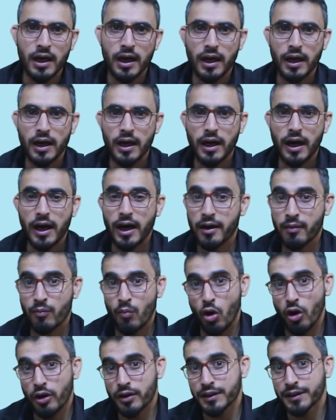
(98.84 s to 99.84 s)
or
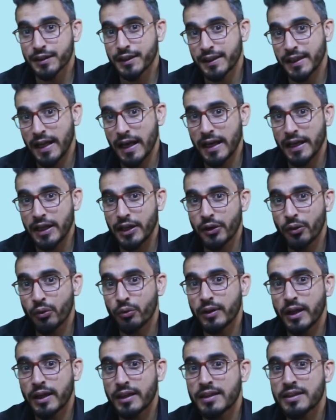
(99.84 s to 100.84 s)
modern
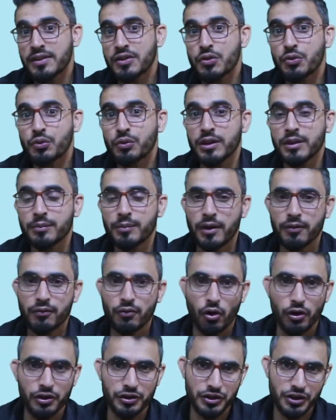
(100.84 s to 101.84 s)
narrative, that is stream of
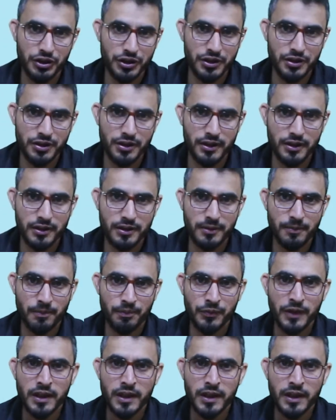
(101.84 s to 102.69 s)
consciousness.